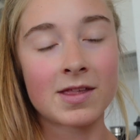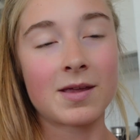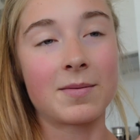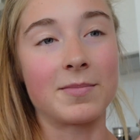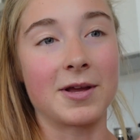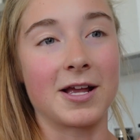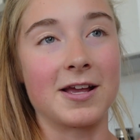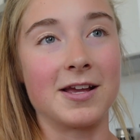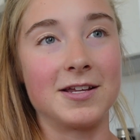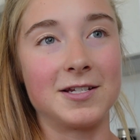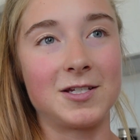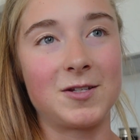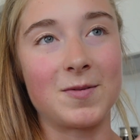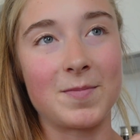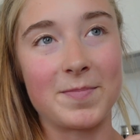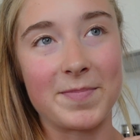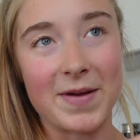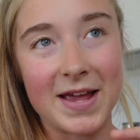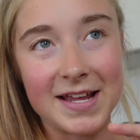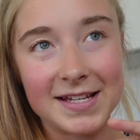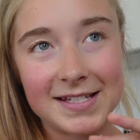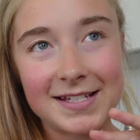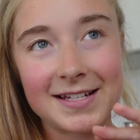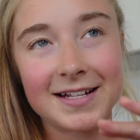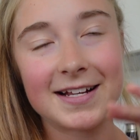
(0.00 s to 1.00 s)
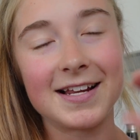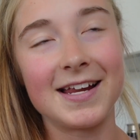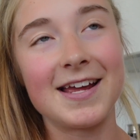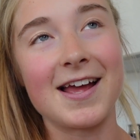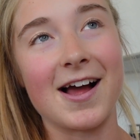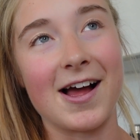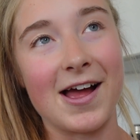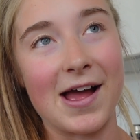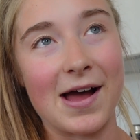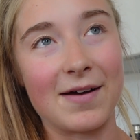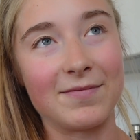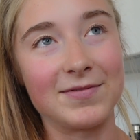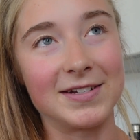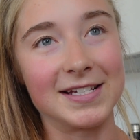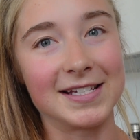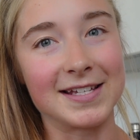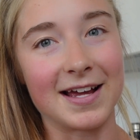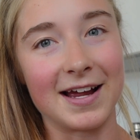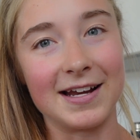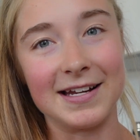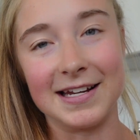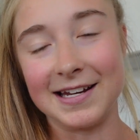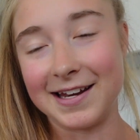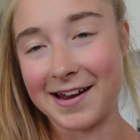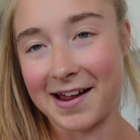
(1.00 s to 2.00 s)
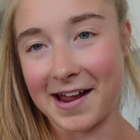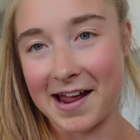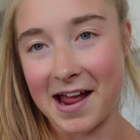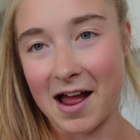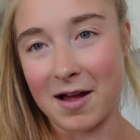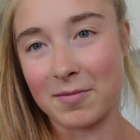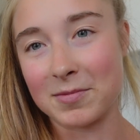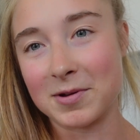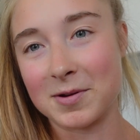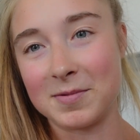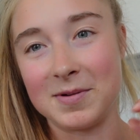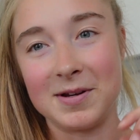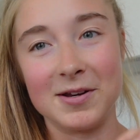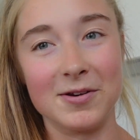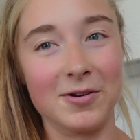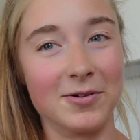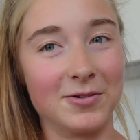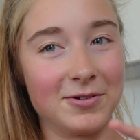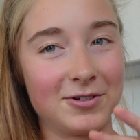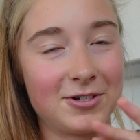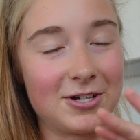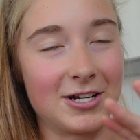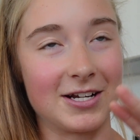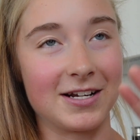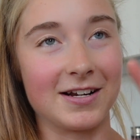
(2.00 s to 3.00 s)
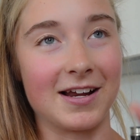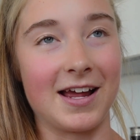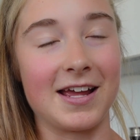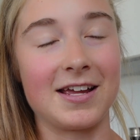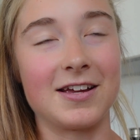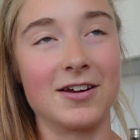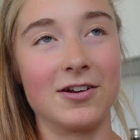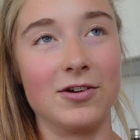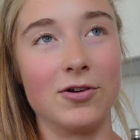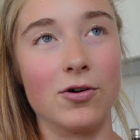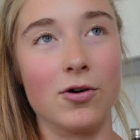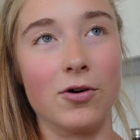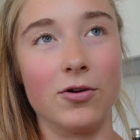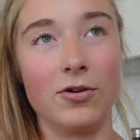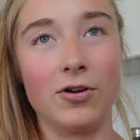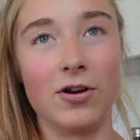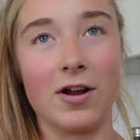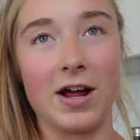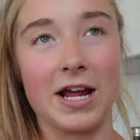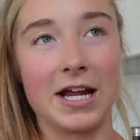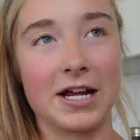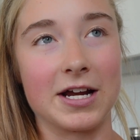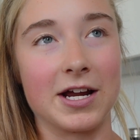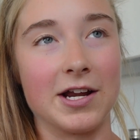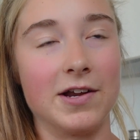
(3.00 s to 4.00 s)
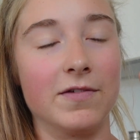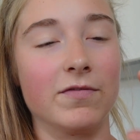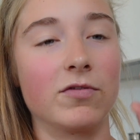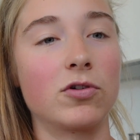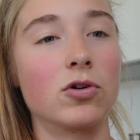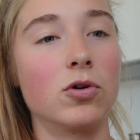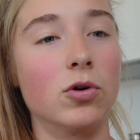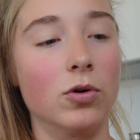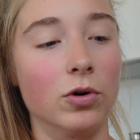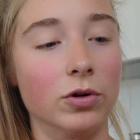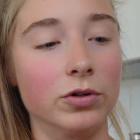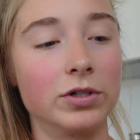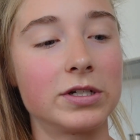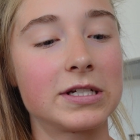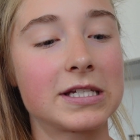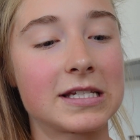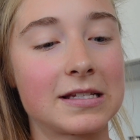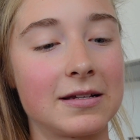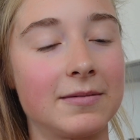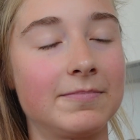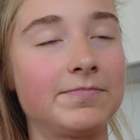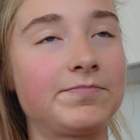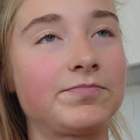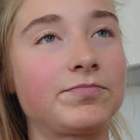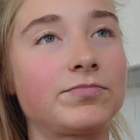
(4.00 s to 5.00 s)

because basically I have decided I am going to be launching like an online kind of course,